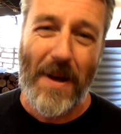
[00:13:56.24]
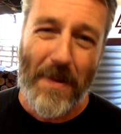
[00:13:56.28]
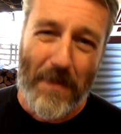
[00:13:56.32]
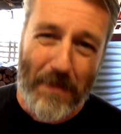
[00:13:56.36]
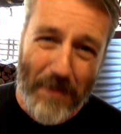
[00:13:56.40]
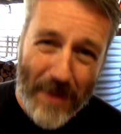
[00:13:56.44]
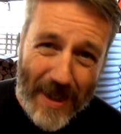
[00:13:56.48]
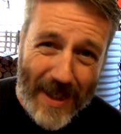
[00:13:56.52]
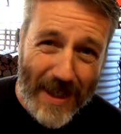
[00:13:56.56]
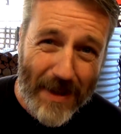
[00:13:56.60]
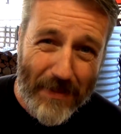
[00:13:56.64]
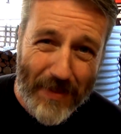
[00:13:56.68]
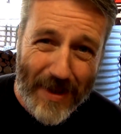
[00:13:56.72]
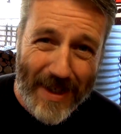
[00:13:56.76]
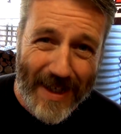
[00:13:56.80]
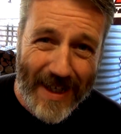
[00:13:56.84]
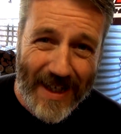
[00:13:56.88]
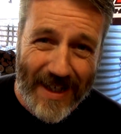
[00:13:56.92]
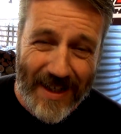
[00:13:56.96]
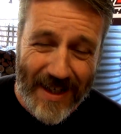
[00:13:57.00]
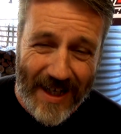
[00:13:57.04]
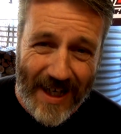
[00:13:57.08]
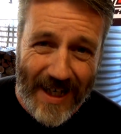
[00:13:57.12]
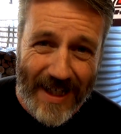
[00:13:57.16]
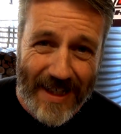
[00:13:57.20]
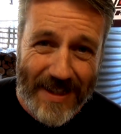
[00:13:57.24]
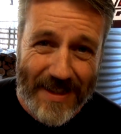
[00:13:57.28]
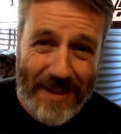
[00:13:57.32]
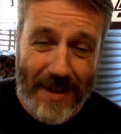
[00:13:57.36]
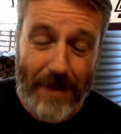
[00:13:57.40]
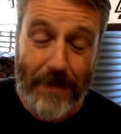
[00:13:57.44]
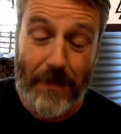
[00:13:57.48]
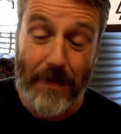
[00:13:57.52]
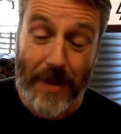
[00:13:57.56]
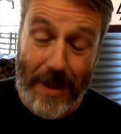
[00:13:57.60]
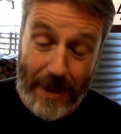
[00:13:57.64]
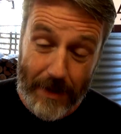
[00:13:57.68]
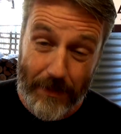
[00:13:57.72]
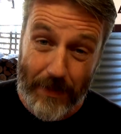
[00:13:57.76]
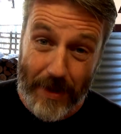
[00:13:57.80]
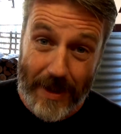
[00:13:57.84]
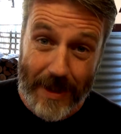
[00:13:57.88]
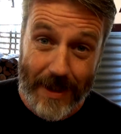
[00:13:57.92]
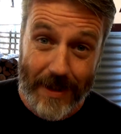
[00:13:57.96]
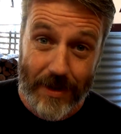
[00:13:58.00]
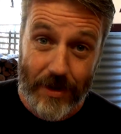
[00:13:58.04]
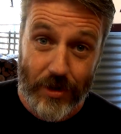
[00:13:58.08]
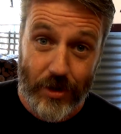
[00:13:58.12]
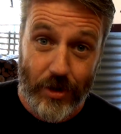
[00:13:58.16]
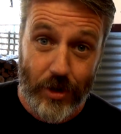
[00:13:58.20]
Me being lazy, me
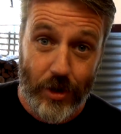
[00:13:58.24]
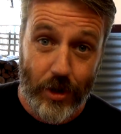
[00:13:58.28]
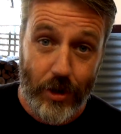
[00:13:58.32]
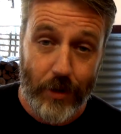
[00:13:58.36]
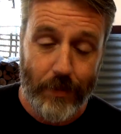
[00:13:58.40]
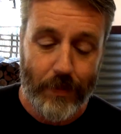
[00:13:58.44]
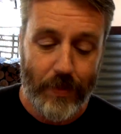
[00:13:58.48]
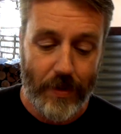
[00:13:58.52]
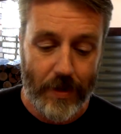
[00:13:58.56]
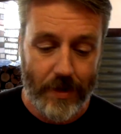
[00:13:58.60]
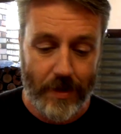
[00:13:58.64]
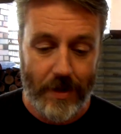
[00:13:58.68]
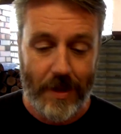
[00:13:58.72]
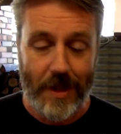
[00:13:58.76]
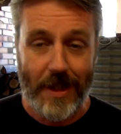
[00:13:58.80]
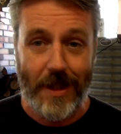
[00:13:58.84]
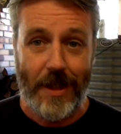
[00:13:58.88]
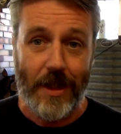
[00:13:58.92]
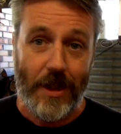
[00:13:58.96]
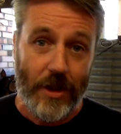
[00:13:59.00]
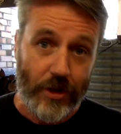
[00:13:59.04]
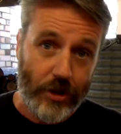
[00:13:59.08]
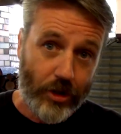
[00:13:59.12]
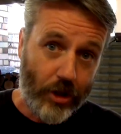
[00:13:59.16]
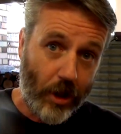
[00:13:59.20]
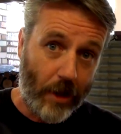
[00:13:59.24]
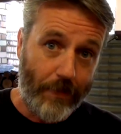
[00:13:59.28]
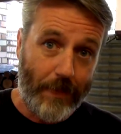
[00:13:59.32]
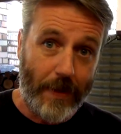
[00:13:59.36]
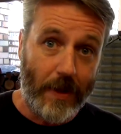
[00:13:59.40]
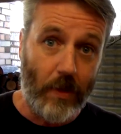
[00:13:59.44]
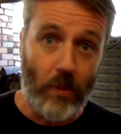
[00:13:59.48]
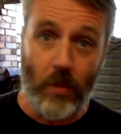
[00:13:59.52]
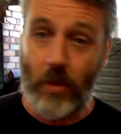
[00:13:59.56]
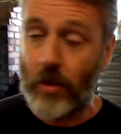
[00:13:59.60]
being stupid, chopping